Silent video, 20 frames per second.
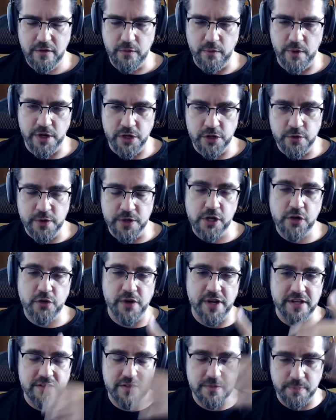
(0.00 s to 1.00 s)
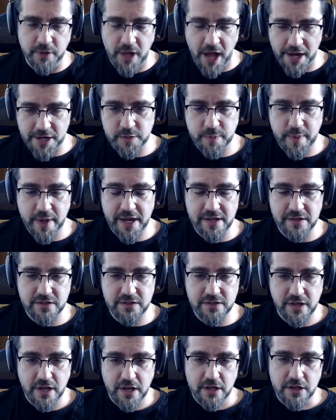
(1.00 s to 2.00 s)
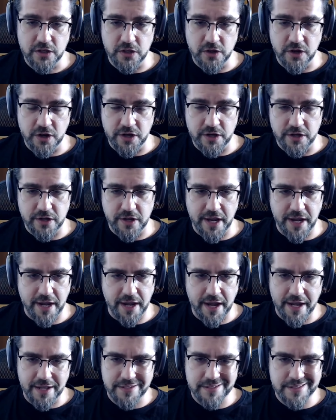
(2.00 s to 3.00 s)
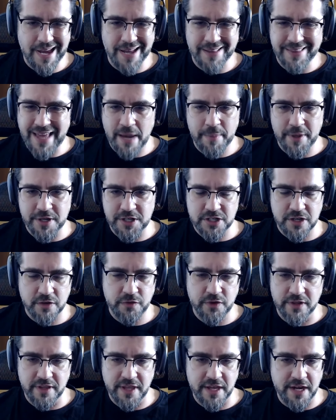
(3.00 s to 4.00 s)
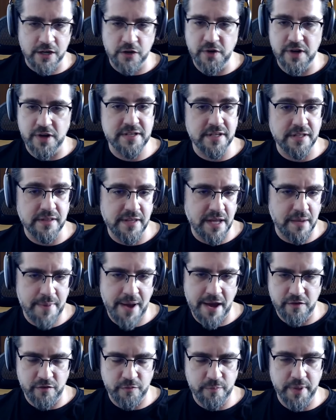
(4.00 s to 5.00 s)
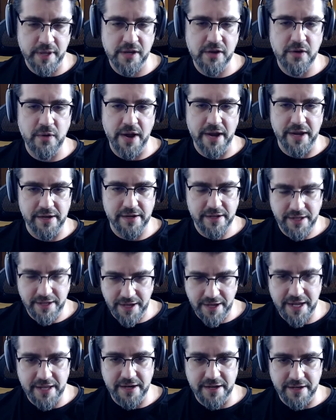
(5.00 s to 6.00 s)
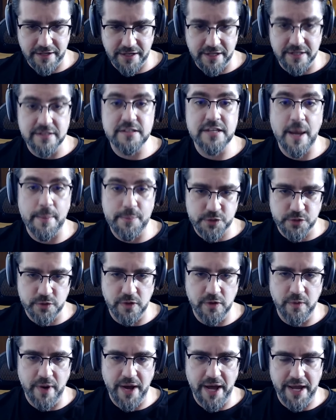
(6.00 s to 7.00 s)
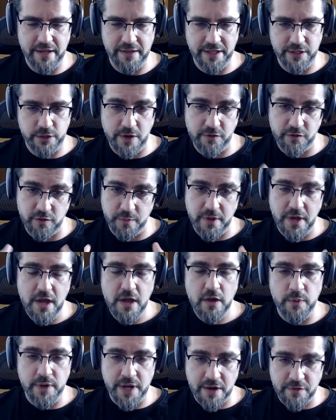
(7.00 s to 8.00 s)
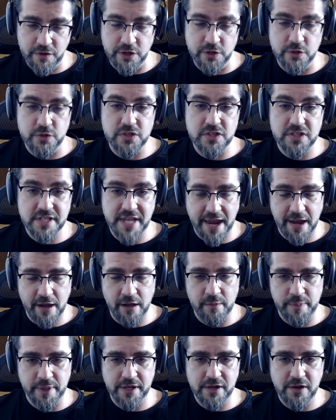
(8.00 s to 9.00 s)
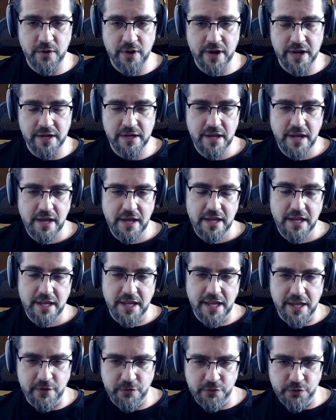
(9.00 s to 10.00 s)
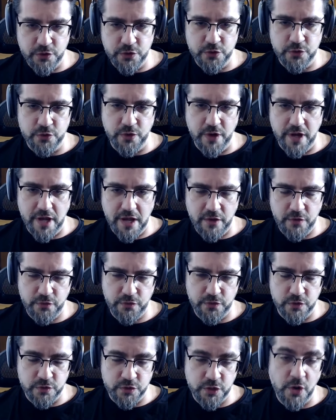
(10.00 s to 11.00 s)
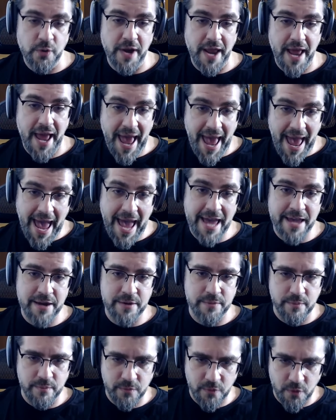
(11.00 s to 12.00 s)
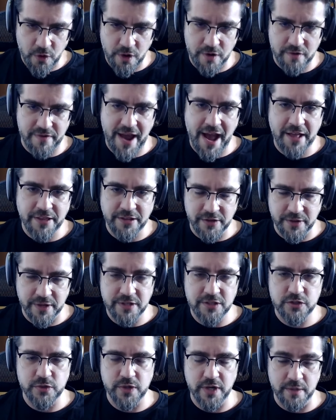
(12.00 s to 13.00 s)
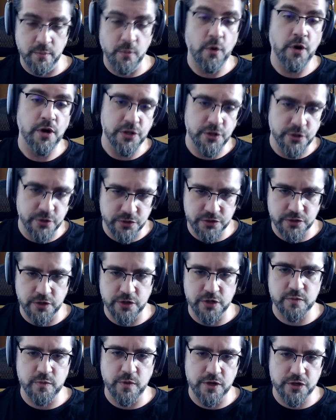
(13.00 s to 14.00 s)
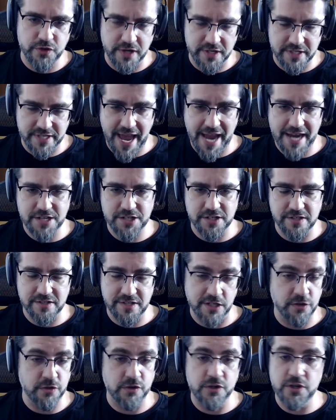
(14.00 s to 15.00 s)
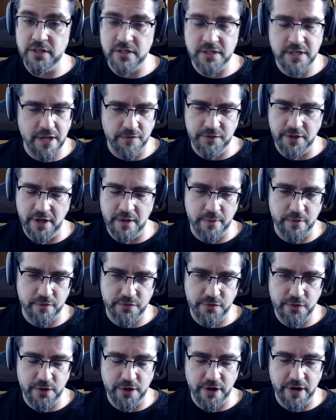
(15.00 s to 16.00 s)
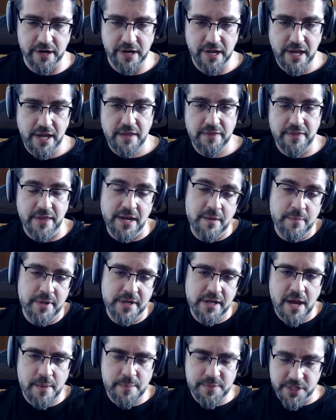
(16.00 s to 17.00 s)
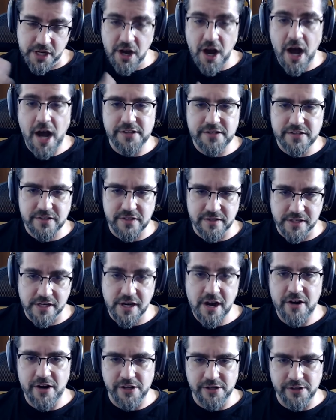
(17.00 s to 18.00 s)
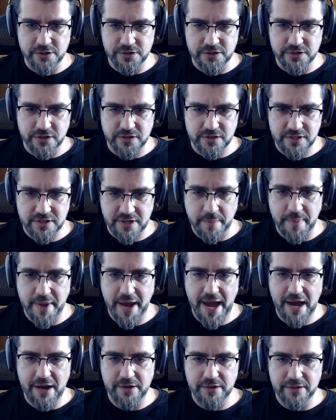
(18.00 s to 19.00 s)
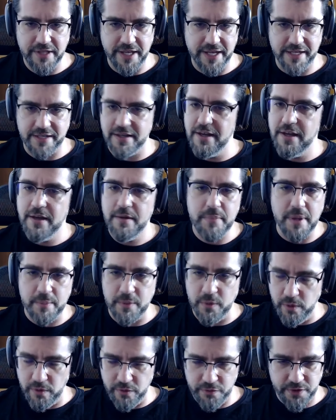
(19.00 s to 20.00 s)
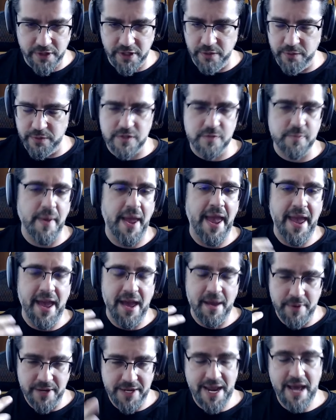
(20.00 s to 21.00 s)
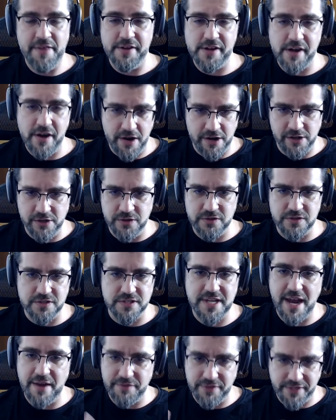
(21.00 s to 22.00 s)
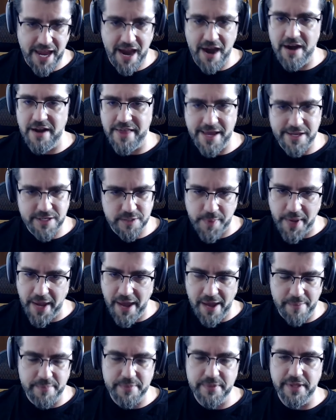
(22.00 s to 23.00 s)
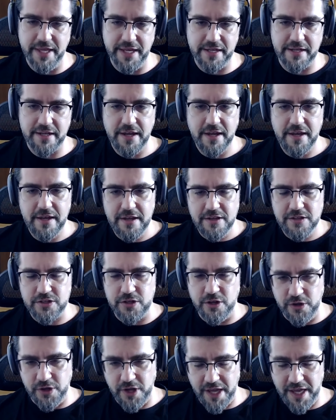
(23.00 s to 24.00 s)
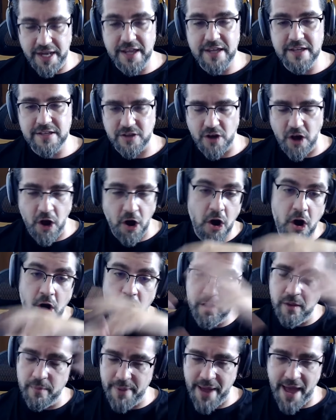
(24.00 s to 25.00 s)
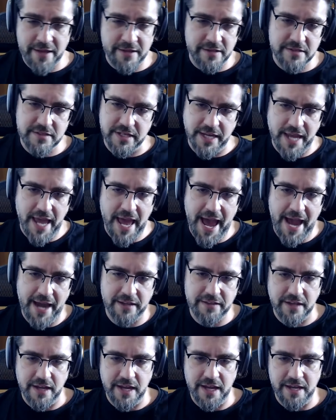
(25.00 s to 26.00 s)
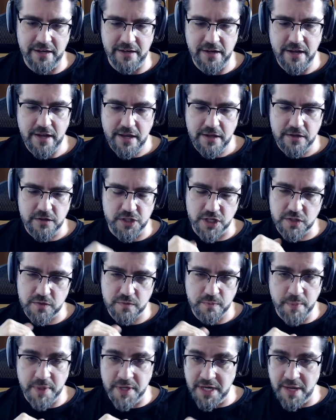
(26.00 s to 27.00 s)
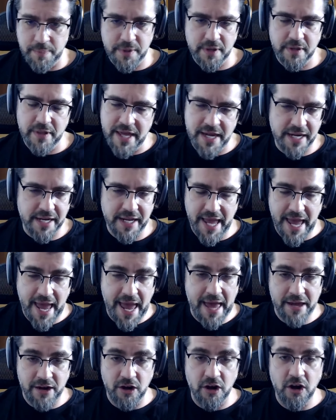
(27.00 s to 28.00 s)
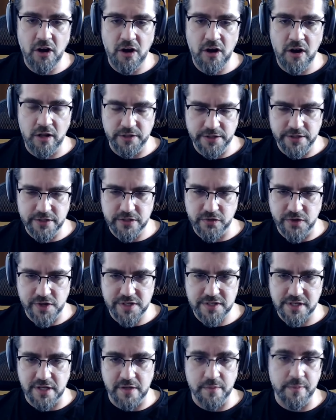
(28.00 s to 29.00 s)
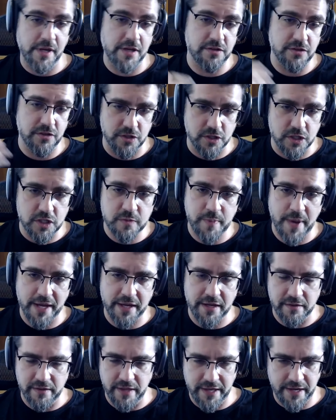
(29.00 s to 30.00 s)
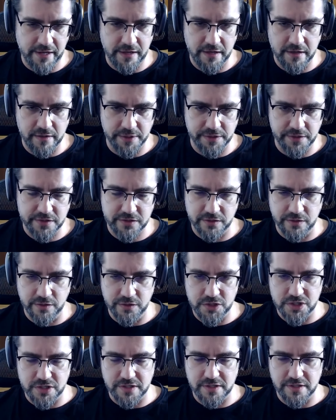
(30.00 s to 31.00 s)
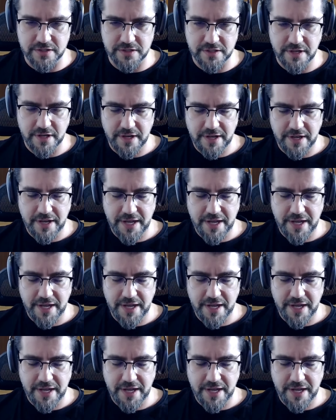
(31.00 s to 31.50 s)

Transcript: When you increase block space, you're it's not that much different than increasing the amount of Bitcoin in a conceptual way. Like you have to, whenever you scale Bitcoin, if you if you don't add more value into it, more users, more transactions that you couldn't have done before, then it becomes a cost to the current users somehow. Like people will fill it with spam, and now the current users have to carry that spam. Like so, it is all a balancing act, and just manipulating it at all is risky because you're just speculating on what the solution is.